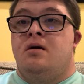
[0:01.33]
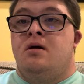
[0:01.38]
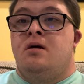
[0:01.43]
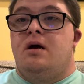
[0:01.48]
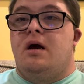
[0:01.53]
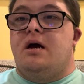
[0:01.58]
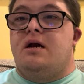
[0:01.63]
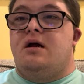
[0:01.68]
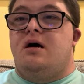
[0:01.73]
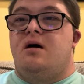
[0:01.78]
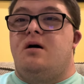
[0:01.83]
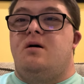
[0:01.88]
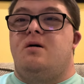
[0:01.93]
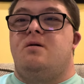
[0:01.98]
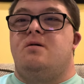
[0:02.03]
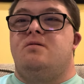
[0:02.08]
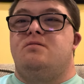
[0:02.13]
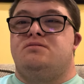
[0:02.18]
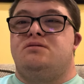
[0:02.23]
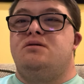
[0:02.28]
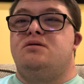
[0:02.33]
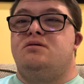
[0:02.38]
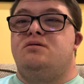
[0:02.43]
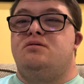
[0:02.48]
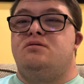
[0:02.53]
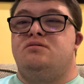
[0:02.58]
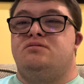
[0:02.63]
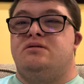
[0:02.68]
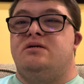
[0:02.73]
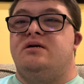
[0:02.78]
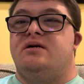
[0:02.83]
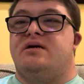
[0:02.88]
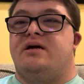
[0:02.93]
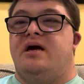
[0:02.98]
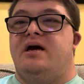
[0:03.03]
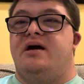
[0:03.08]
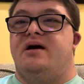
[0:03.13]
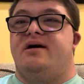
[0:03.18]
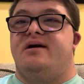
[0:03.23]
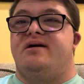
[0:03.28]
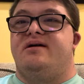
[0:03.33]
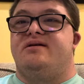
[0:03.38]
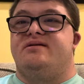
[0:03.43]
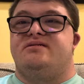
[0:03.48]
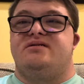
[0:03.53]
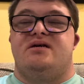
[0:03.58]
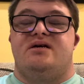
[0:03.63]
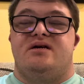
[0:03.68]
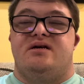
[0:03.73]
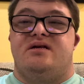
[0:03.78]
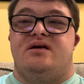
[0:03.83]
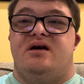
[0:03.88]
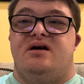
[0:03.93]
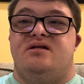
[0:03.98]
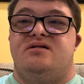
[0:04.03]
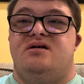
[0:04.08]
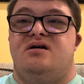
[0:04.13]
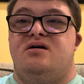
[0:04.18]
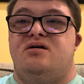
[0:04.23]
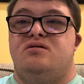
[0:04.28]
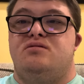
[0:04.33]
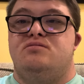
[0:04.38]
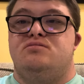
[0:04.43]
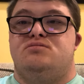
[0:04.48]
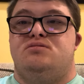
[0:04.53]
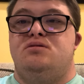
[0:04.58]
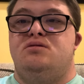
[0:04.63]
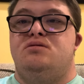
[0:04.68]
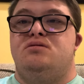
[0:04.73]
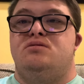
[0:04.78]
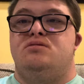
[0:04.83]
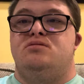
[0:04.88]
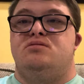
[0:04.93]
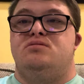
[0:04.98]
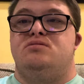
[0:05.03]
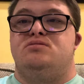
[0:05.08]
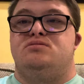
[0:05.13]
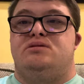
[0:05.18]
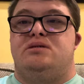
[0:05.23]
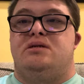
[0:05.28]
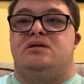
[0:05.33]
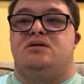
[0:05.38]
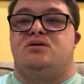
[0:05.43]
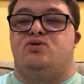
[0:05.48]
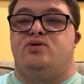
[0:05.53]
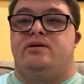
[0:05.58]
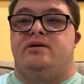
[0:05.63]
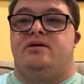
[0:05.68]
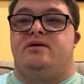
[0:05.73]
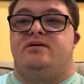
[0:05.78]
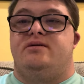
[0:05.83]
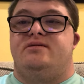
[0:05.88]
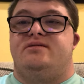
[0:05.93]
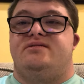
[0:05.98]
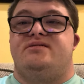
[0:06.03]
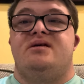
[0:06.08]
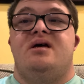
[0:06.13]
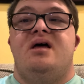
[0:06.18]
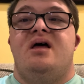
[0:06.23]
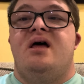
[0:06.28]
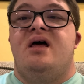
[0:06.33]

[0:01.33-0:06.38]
Hello, Susie Cans, and hello, Susie Grins.